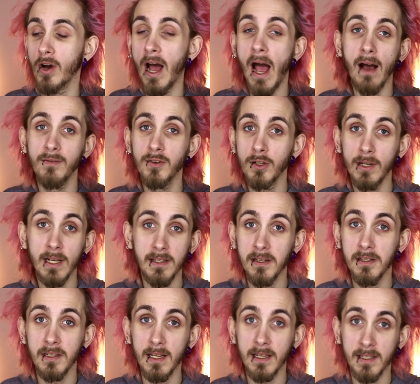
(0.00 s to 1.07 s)
you have. So this
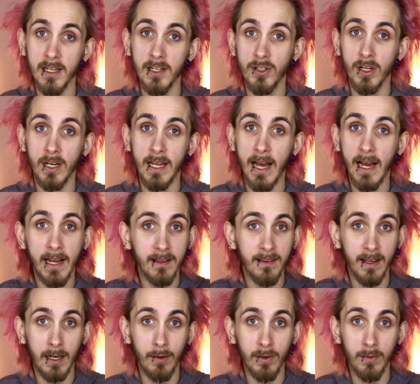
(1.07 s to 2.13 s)
is essentially I get
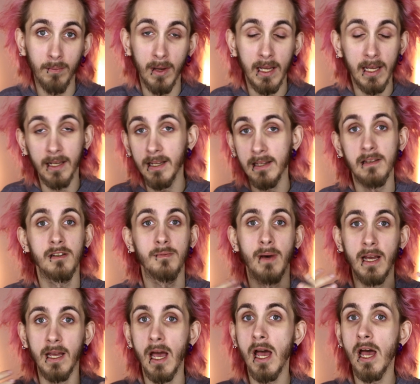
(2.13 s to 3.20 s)
ready with me, and this is
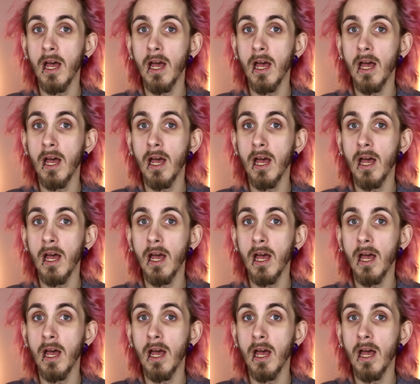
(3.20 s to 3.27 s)
my